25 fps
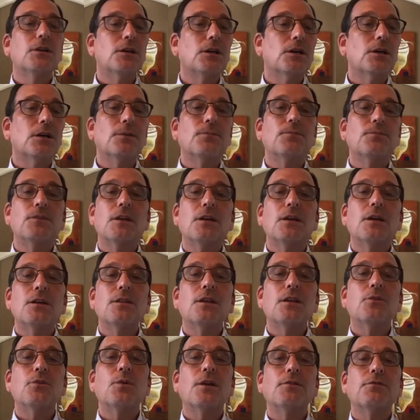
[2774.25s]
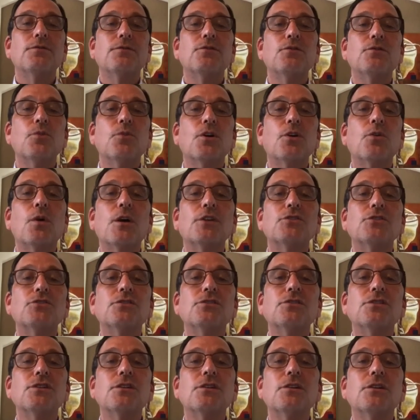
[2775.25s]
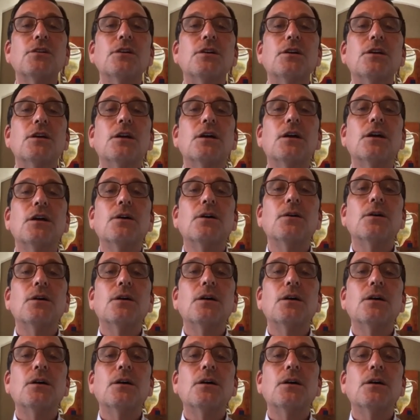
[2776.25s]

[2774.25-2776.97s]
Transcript: Um, I think we have a few more questions here. Uh,